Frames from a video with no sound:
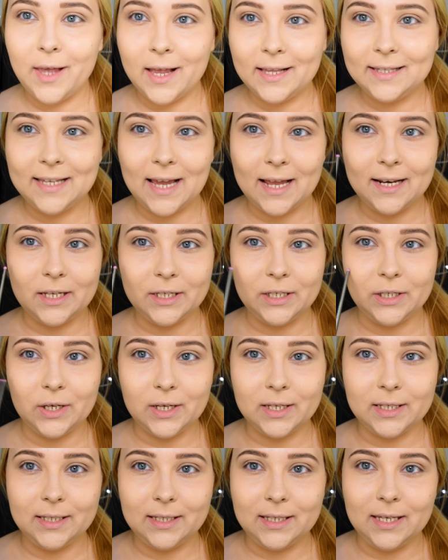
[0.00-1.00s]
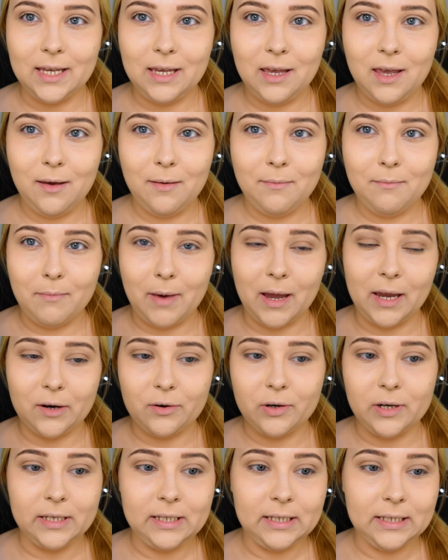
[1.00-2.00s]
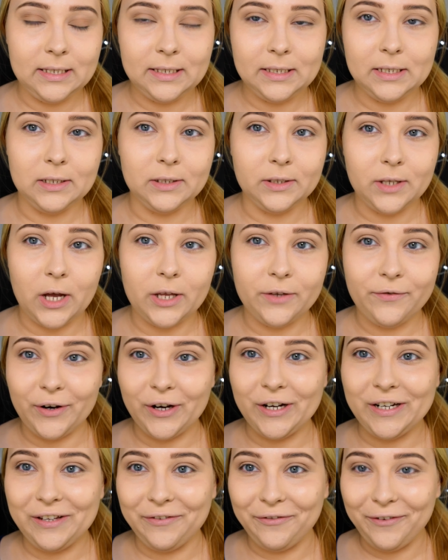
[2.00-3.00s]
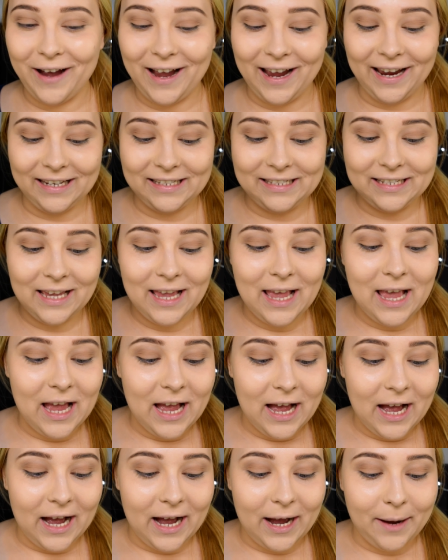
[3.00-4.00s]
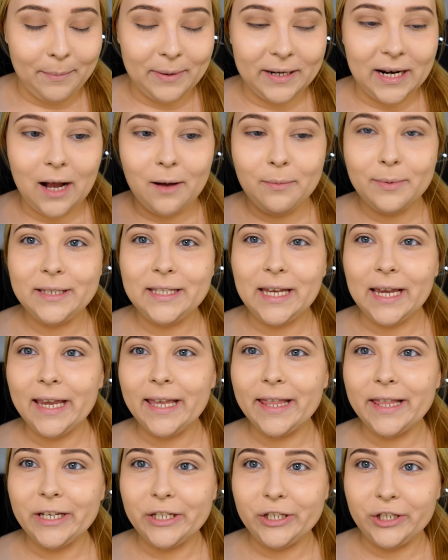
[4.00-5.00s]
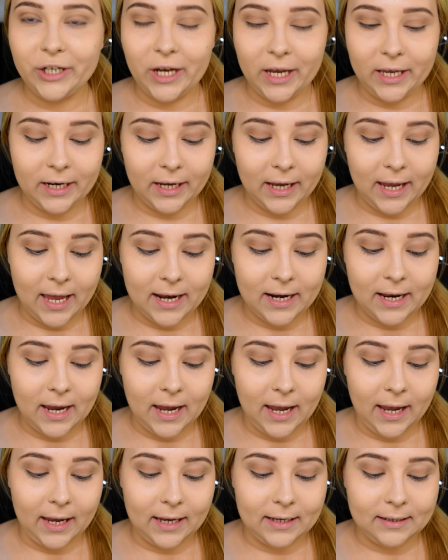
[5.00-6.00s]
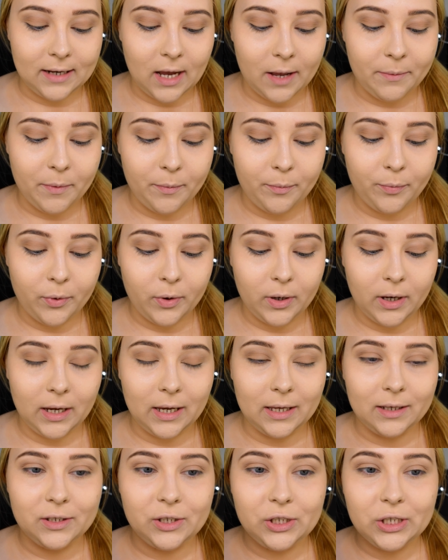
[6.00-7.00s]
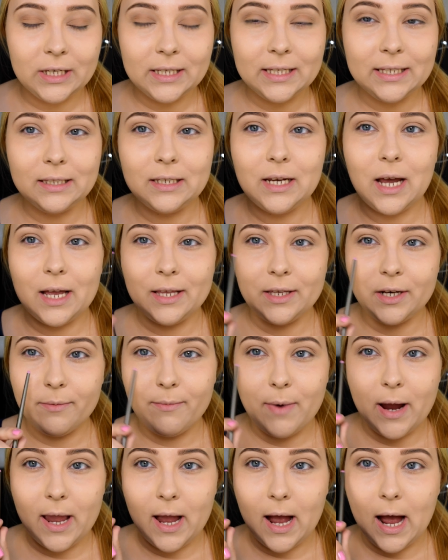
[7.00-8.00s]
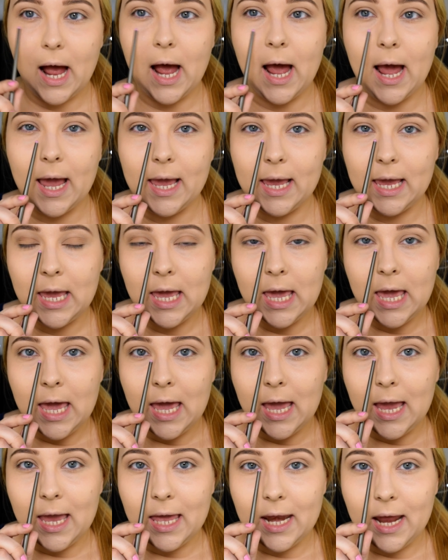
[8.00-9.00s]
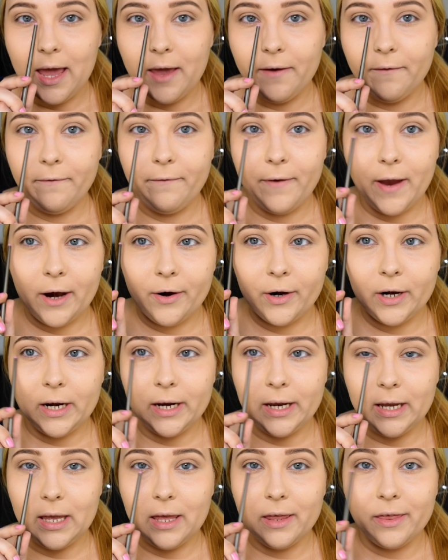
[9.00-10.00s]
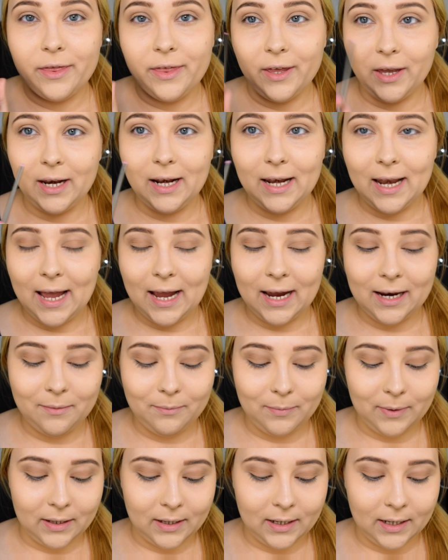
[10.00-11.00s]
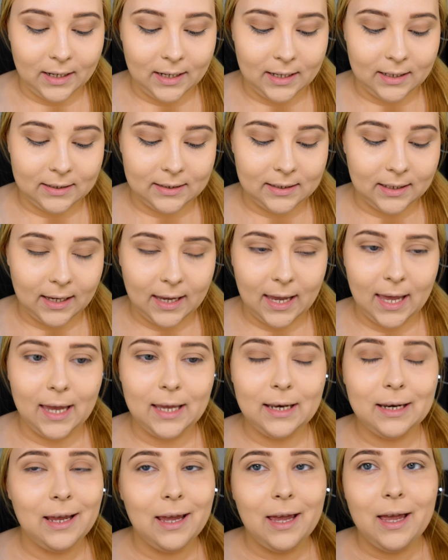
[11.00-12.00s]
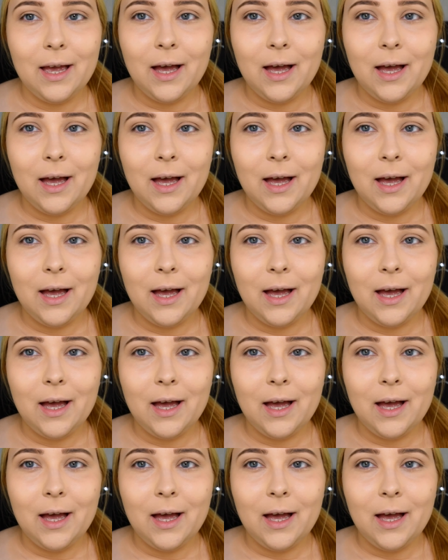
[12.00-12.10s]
That's that. As you can see, my crease is still not very defined, but I'll be taking this shade again and I'll be putting it just under my eye in a very thin line because again,